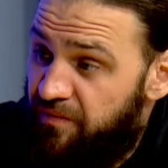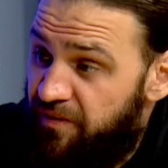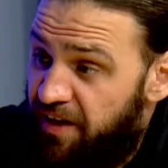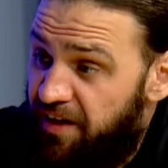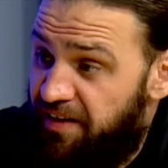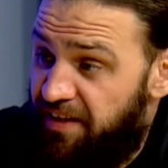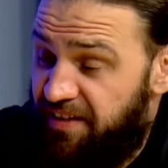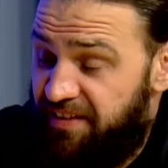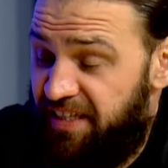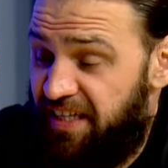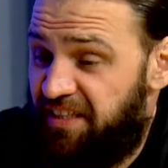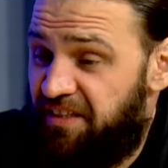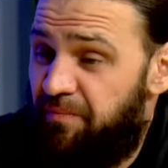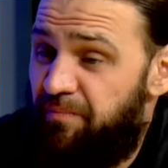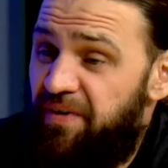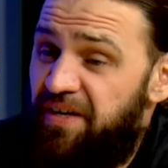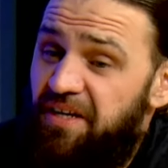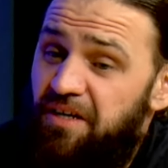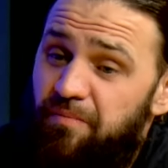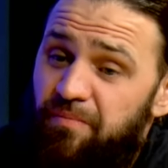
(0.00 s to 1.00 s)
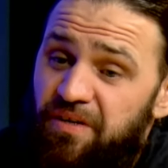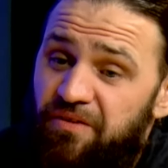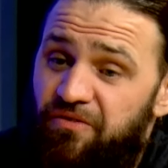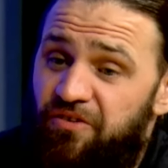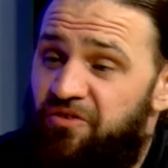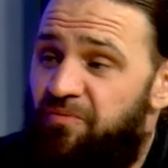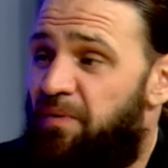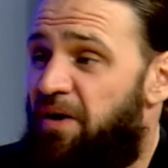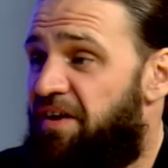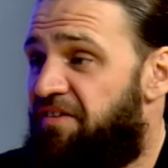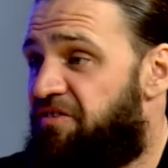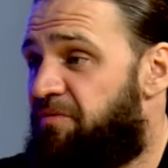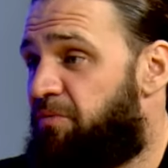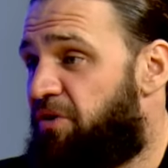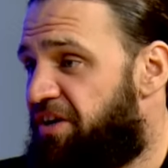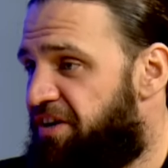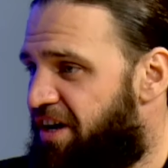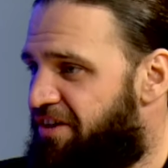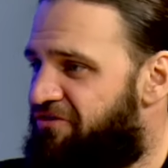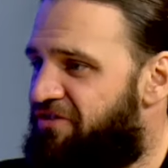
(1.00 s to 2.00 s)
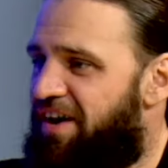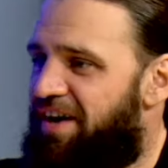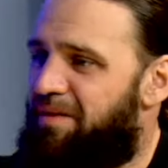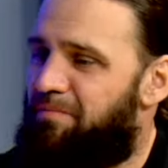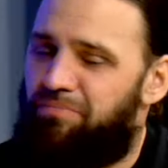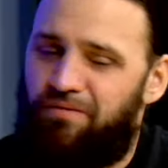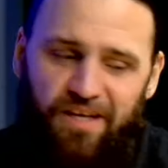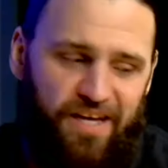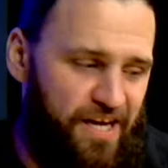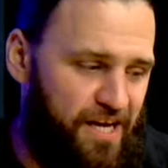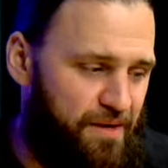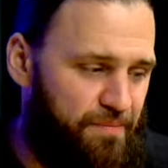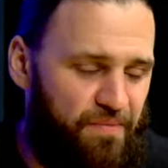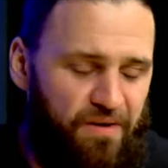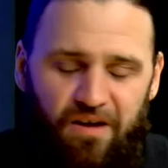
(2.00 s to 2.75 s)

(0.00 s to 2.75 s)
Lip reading: Yeah, that takes a man to be responsible. And I try to blame